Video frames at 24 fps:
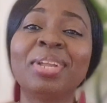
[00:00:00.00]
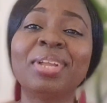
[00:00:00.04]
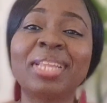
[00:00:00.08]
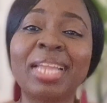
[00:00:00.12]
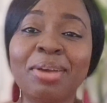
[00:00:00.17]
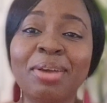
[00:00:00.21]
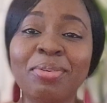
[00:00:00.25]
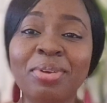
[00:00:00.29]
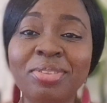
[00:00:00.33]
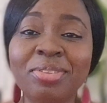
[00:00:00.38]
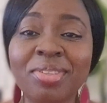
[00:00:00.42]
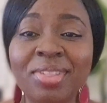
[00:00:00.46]

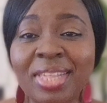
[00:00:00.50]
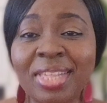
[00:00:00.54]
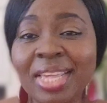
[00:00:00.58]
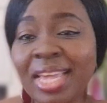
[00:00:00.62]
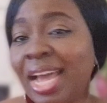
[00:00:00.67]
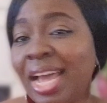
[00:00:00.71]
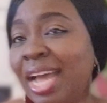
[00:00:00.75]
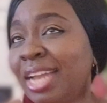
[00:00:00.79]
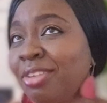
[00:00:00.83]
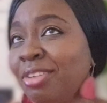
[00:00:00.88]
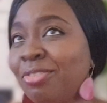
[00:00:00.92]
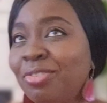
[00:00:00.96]
I want to say.
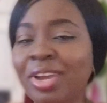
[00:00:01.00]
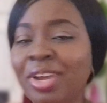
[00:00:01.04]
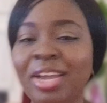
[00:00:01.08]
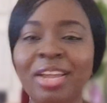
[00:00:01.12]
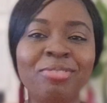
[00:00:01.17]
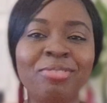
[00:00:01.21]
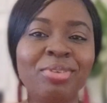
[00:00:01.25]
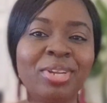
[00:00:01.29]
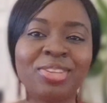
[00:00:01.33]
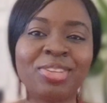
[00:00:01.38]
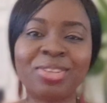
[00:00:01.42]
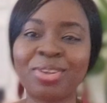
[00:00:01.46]
And if you are
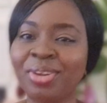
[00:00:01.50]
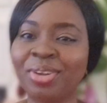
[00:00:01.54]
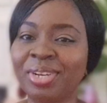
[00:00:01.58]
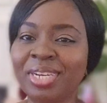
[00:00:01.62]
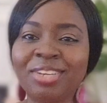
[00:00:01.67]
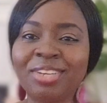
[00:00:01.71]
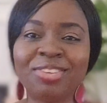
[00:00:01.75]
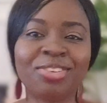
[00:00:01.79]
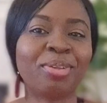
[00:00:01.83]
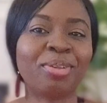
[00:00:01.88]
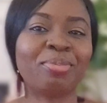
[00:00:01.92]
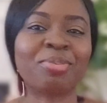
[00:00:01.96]
a
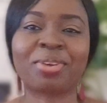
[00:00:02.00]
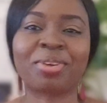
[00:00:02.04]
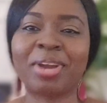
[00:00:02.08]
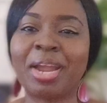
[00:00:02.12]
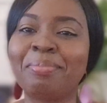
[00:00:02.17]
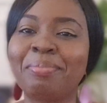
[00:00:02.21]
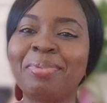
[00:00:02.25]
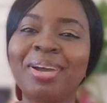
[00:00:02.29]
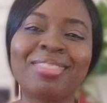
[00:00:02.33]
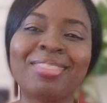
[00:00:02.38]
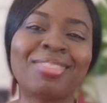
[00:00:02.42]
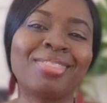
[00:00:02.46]
returning
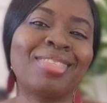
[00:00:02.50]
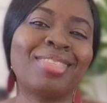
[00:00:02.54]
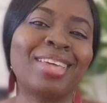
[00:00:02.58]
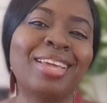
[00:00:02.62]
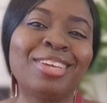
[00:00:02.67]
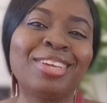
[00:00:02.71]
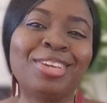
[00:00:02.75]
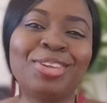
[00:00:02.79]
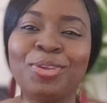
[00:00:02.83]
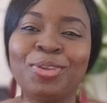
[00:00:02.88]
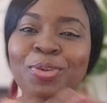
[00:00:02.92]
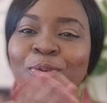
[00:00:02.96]
subscriber,
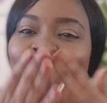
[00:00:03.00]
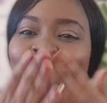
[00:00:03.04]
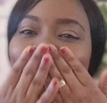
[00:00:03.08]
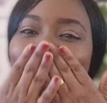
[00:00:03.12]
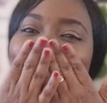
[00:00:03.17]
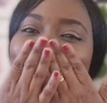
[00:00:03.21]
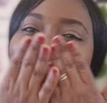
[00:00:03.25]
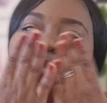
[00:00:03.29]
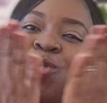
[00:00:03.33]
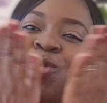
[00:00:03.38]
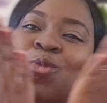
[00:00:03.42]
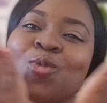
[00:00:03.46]
thank you.
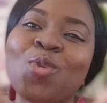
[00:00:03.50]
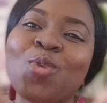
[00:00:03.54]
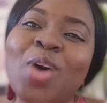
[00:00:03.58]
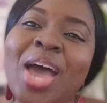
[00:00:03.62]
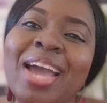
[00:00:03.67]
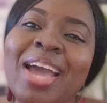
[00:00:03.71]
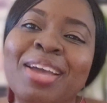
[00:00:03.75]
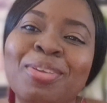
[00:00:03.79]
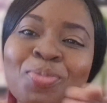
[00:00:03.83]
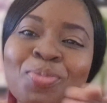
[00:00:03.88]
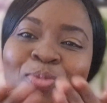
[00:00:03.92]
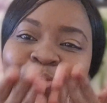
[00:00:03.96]

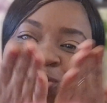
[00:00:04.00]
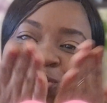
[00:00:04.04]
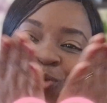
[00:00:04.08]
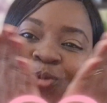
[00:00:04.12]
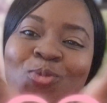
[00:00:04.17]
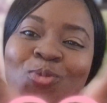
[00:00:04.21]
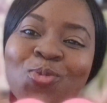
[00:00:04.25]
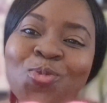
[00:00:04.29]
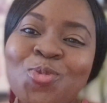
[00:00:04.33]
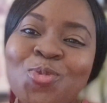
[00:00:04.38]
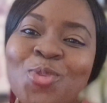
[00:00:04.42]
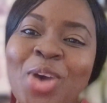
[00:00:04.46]
Mwah,
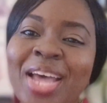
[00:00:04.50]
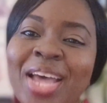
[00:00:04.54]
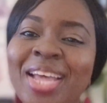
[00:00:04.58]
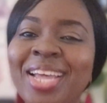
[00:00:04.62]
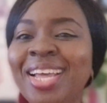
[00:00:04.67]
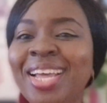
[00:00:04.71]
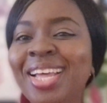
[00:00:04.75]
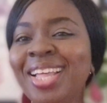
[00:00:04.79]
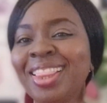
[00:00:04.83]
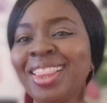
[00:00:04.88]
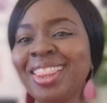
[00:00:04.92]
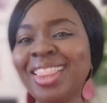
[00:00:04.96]
mwah.
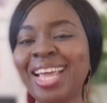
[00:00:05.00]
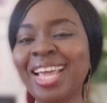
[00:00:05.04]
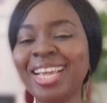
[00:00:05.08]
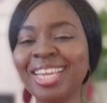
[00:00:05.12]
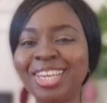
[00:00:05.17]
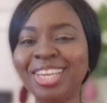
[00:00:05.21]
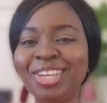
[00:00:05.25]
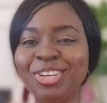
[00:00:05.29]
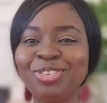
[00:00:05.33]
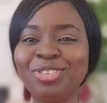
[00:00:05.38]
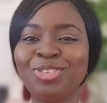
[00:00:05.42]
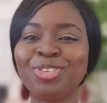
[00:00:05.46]

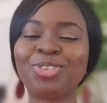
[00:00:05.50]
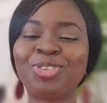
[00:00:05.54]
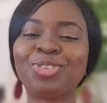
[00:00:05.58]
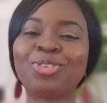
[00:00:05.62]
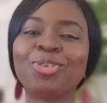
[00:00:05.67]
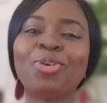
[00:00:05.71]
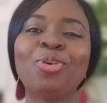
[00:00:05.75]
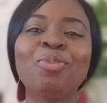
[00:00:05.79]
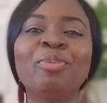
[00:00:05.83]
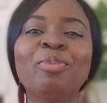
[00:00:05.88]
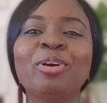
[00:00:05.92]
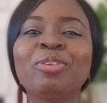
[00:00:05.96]
Thank you
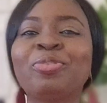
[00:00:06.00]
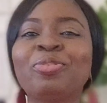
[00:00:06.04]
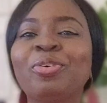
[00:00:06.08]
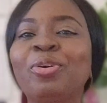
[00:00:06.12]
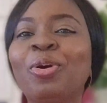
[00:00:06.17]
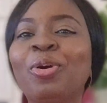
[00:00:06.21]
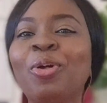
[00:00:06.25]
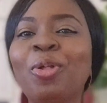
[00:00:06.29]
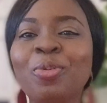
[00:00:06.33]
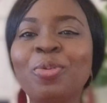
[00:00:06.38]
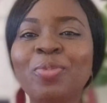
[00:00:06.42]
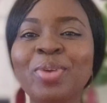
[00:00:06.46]
so much for
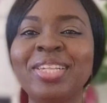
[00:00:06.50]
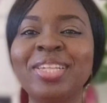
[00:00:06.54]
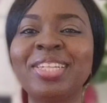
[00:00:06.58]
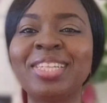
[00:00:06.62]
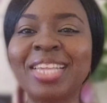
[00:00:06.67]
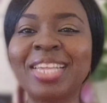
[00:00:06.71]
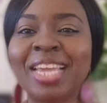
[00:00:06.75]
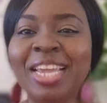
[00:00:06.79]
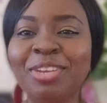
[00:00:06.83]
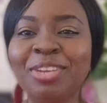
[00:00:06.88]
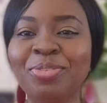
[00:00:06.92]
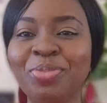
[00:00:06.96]
always
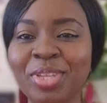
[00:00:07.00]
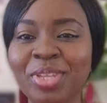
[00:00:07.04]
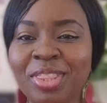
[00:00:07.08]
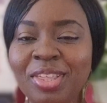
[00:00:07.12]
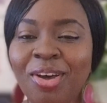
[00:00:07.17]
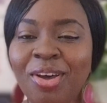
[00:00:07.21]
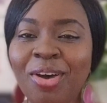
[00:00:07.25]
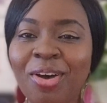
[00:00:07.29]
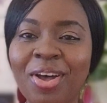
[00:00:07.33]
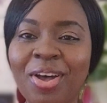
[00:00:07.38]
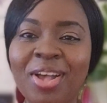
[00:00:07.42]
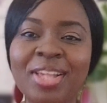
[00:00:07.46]
staying with
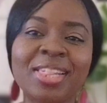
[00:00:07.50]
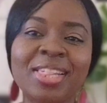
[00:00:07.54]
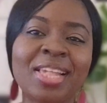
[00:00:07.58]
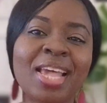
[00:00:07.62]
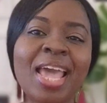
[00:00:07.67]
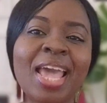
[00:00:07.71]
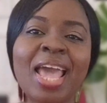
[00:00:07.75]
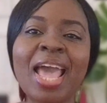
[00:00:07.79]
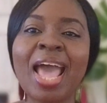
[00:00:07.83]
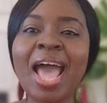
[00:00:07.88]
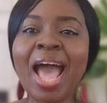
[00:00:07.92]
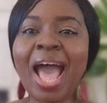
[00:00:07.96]
us.
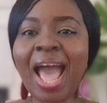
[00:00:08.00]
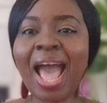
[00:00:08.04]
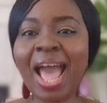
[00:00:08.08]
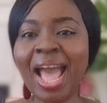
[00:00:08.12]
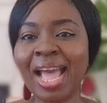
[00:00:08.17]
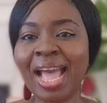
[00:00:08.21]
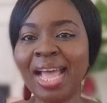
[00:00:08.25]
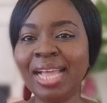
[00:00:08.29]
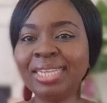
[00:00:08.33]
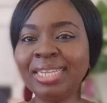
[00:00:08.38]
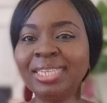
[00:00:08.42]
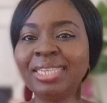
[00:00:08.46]

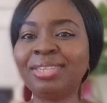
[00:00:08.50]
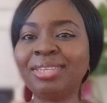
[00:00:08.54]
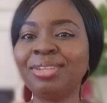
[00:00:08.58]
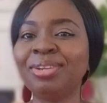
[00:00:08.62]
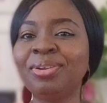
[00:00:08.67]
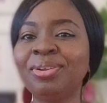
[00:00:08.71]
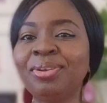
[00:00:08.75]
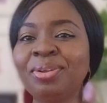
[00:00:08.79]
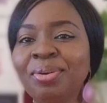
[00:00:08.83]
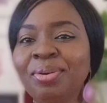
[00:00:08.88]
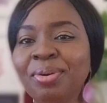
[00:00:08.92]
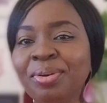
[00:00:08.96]
And
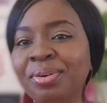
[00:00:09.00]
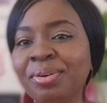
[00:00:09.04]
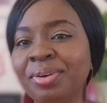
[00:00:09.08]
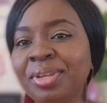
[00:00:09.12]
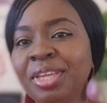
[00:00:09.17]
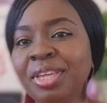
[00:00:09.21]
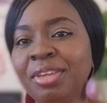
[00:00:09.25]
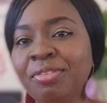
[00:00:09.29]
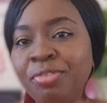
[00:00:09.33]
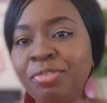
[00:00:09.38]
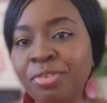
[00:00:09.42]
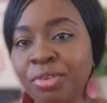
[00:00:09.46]
you know,
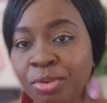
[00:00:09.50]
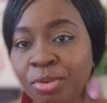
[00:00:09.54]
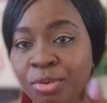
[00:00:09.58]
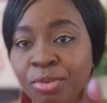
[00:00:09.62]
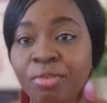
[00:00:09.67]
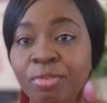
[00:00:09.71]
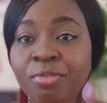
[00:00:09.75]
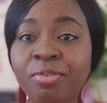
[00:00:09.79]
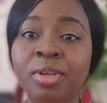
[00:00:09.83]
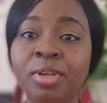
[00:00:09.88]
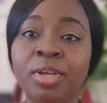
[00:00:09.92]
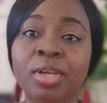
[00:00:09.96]
if
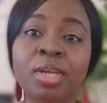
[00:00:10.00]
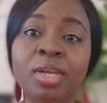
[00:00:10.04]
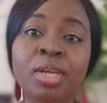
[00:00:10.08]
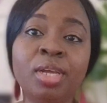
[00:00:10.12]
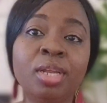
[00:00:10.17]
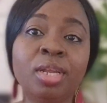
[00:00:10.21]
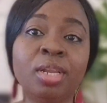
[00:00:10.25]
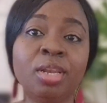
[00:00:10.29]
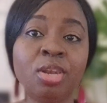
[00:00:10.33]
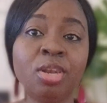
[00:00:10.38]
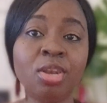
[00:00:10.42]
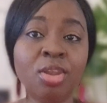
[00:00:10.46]
you've
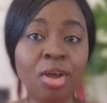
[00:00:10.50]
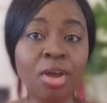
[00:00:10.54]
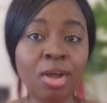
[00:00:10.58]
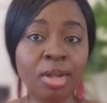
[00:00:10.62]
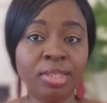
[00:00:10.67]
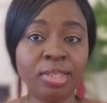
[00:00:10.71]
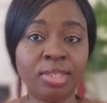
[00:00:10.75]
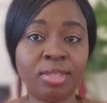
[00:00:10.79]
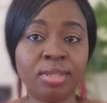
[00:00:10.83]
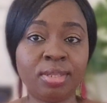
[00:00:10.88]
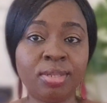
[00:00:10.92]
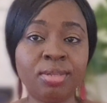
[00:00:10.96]

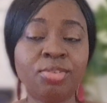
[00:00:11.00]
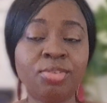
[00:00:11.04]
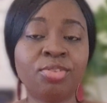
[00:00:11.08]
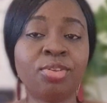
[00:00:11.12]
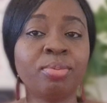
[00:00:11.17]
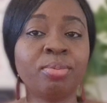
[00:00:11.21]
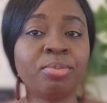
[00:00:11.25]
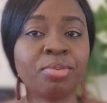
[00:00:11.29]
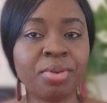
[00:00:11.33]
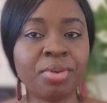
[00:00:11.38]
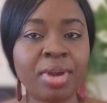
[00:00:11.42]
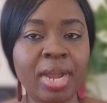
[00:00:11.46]
not
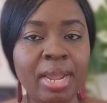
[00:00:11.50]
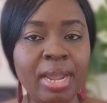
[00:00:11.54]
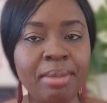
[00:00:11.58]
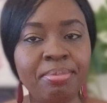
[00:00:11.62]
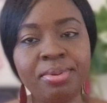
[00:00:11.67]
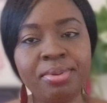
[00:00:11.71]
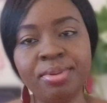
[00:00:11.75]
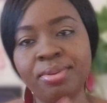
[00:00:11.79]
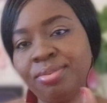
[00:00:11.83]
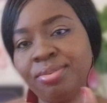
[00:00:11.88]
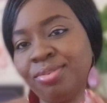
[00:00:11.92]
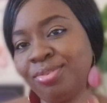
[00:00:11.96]
subscribed,